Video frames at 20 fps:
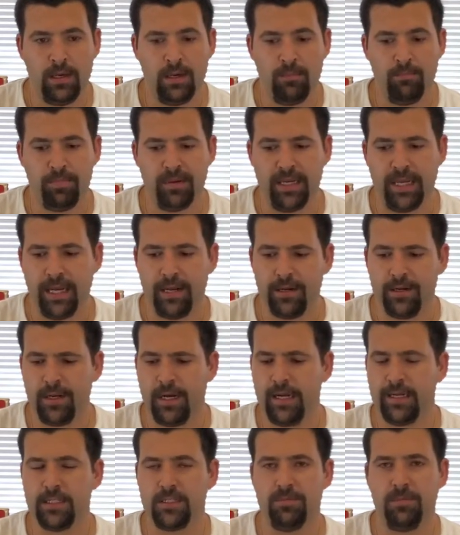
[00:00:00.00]
Banana,
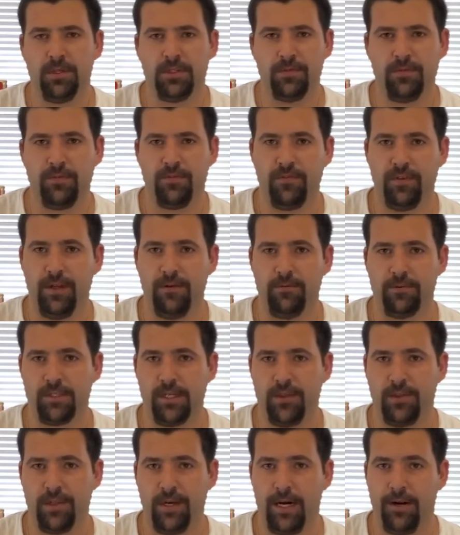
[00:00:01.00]
not as much of a flavor as
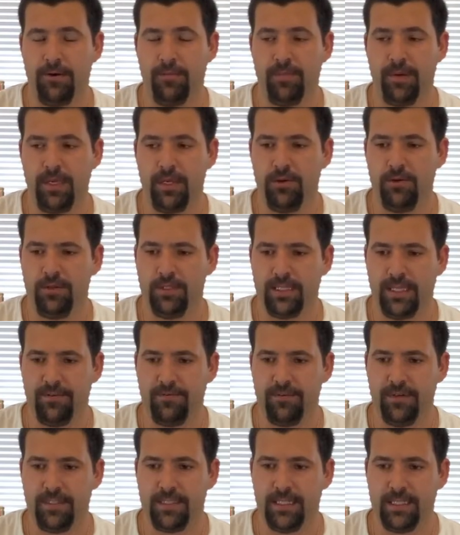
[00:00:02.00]
I thought it'd be. You
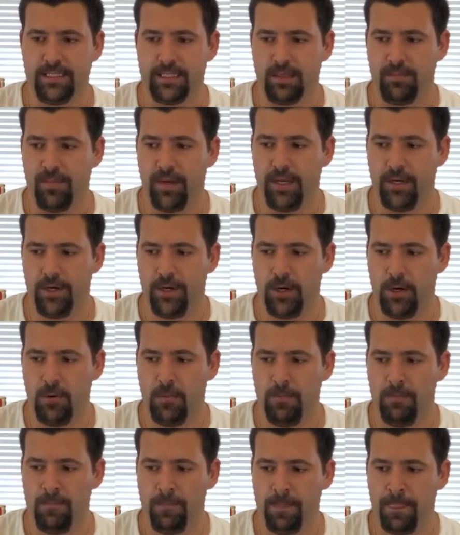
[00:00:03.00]
definitely taste the
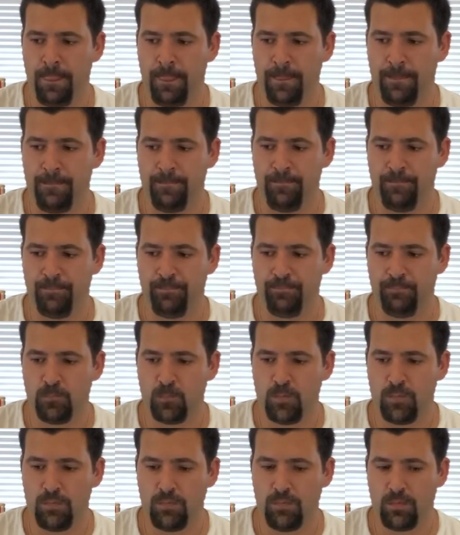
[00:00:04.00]
mango.
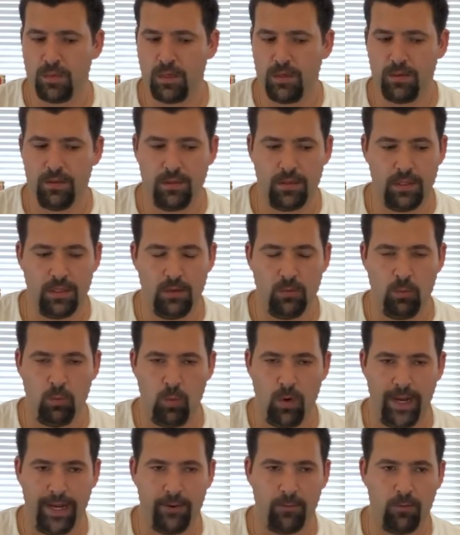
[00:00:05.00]
The
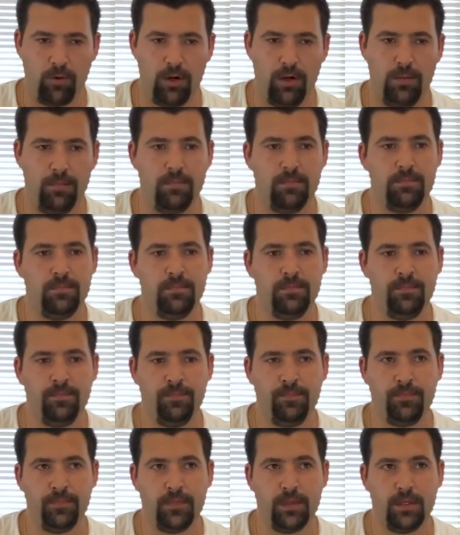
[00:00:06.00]
white rum
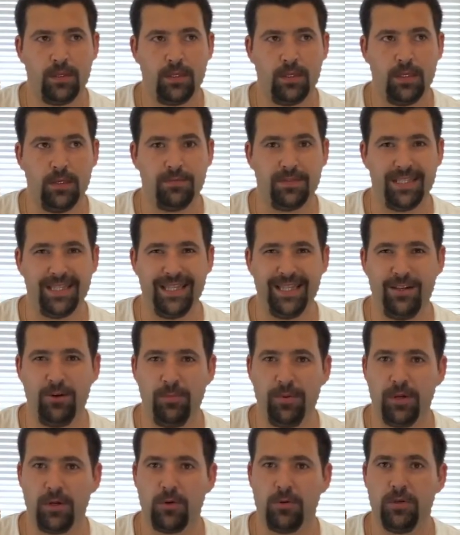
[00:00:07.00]
gives a little
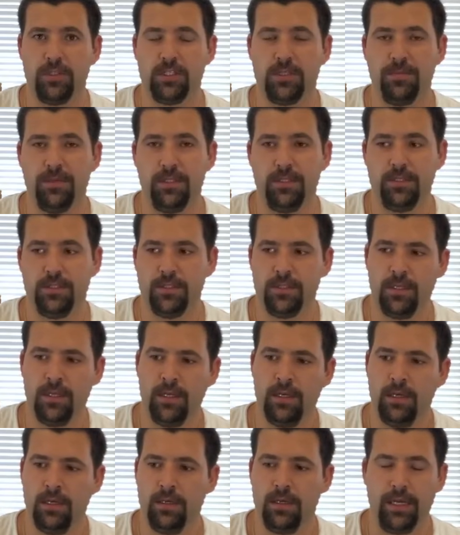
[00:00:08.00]
bit of crispness,
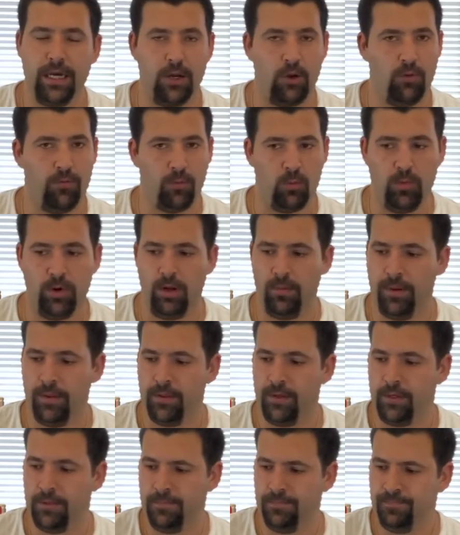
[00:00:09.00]
not overwhelming
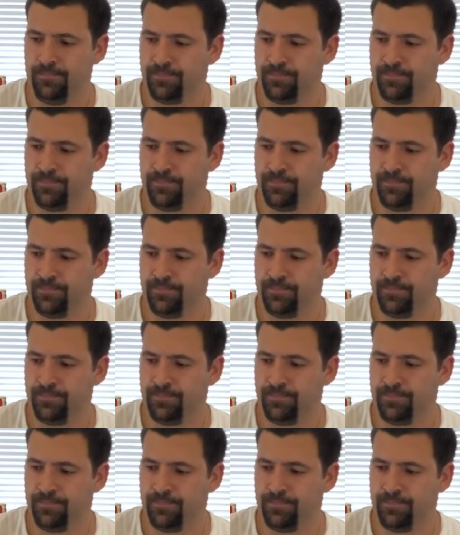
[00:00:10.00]
though.